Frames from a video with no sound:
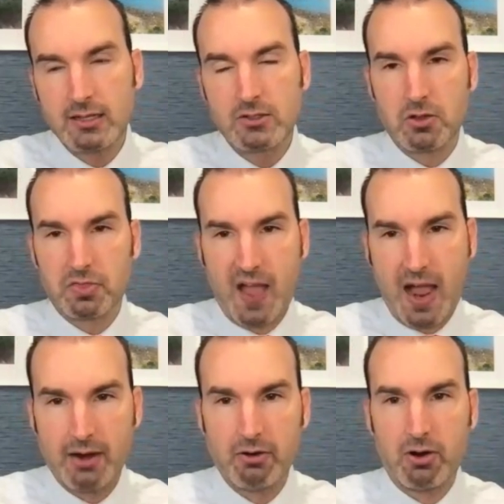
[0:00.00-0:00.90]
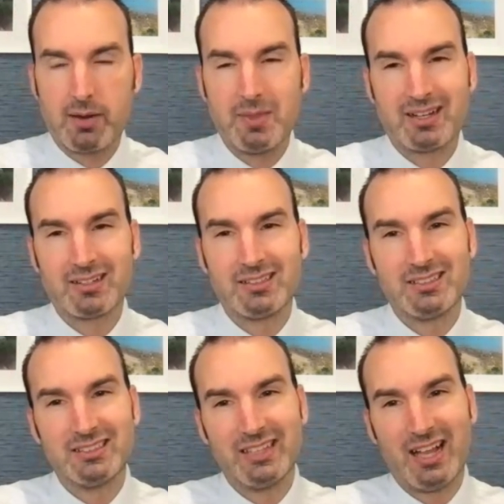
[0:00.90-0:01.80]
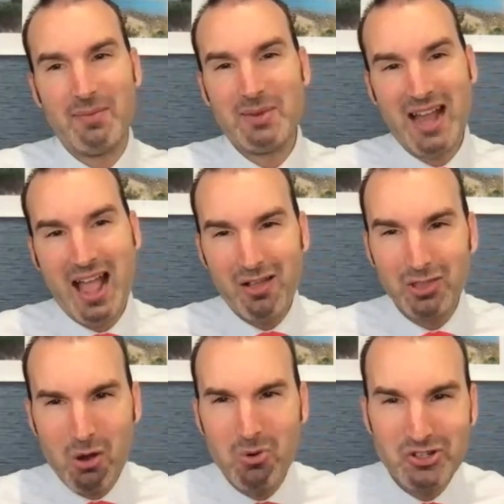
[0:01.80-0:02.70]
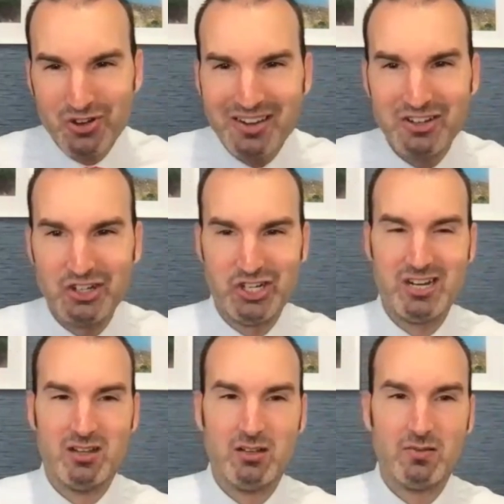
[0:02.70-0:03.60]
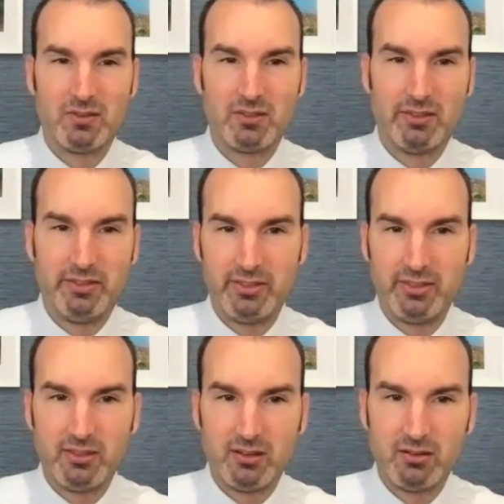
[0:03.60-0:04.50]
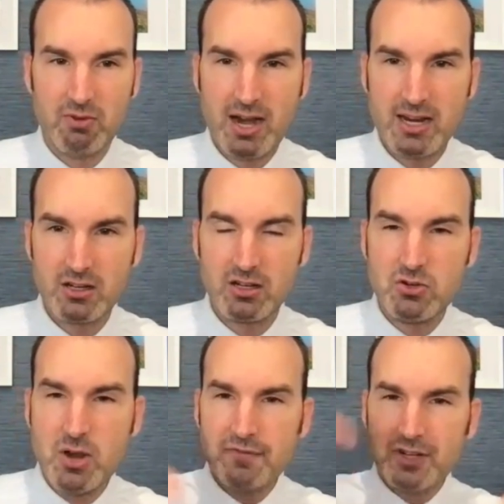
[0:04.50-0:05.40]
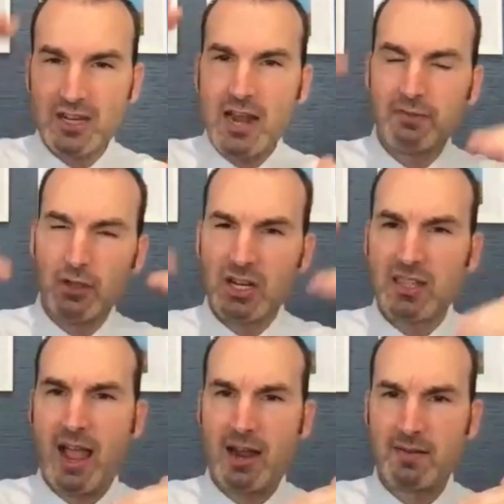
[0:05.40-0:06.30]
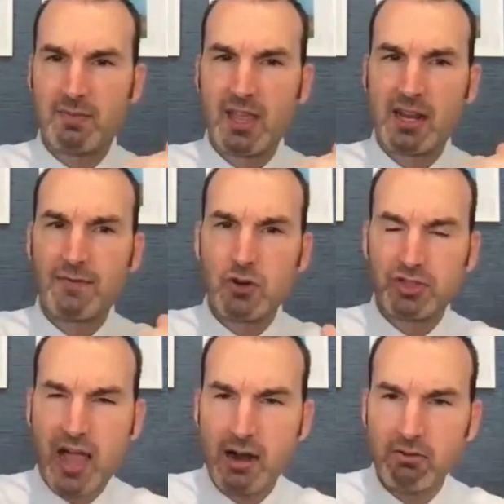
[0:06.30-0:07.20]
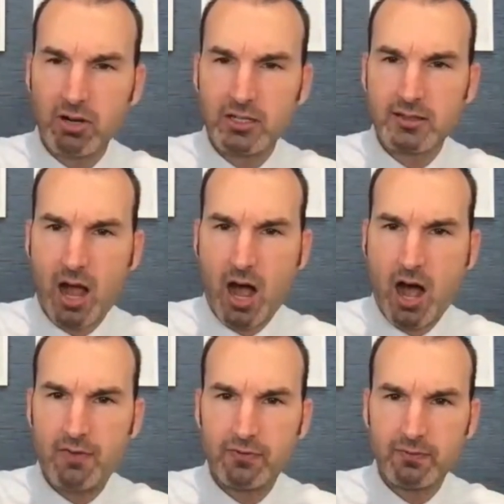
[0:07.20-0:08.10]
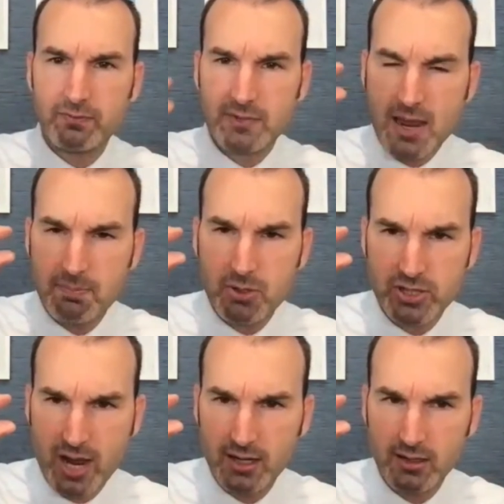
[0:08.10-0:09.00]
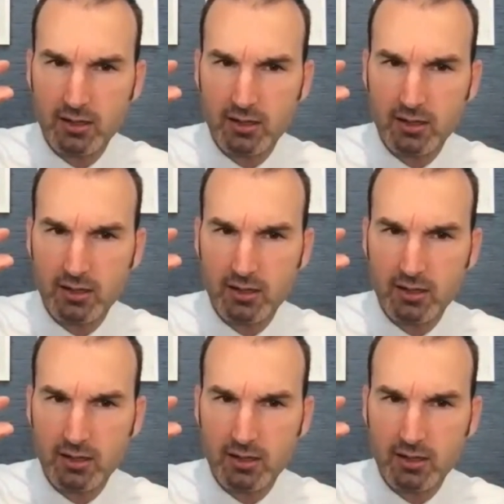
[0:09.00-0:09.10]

it's your thyroid. I'm like, I mean, how low is your energy? Right? You have to kind of look at that. Like if your thyroid's off 10%,